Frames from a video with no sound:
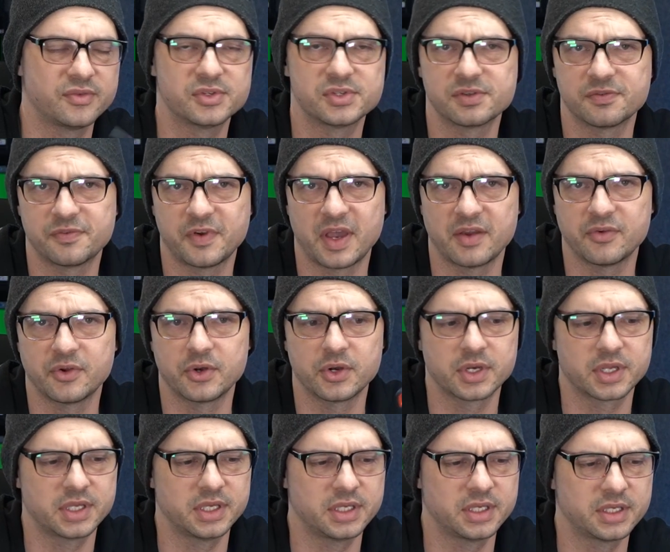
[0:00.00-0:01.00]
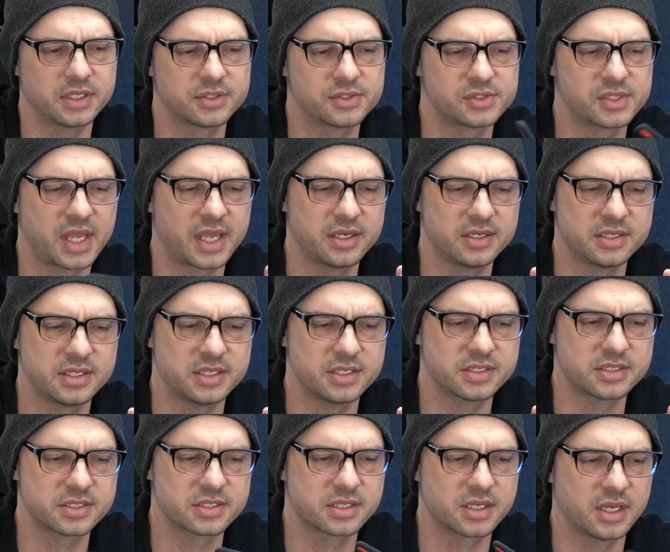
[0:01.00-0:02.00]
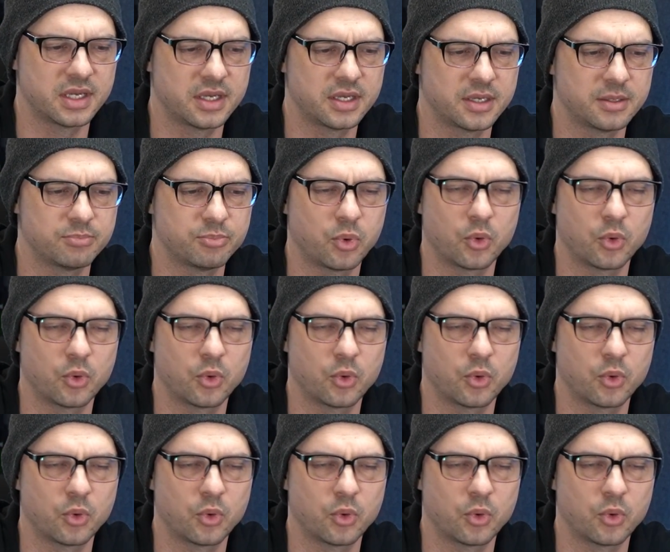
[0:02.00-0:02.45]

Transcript: This is a 500 gig SanDisk